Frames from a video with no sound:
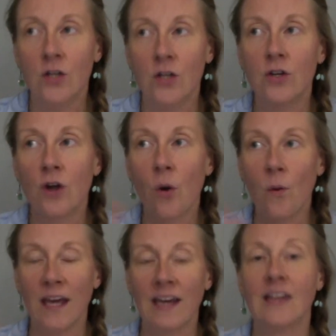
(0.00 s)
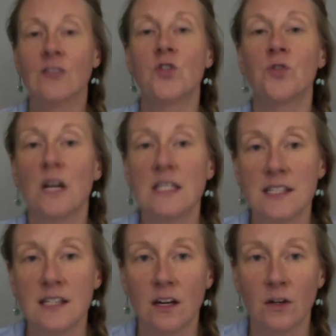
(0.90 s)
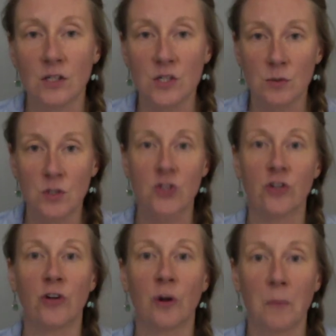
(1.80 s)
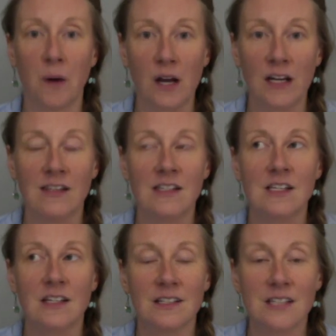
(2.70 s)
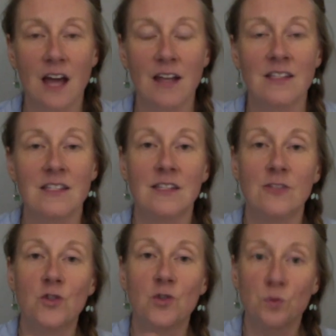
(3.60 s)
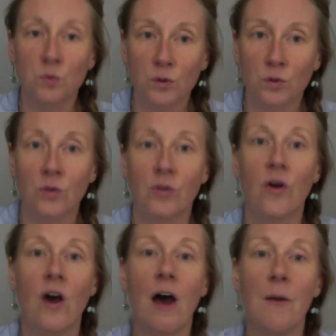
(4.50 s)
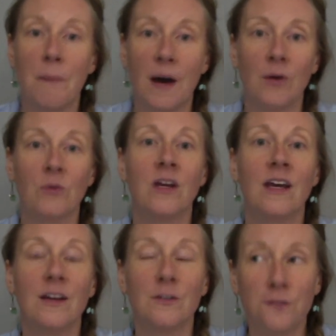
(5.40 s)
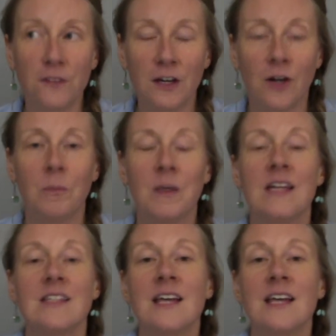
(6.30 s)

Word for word: knowing and trusting our intuition and our body that's going to tell us the truth about fear because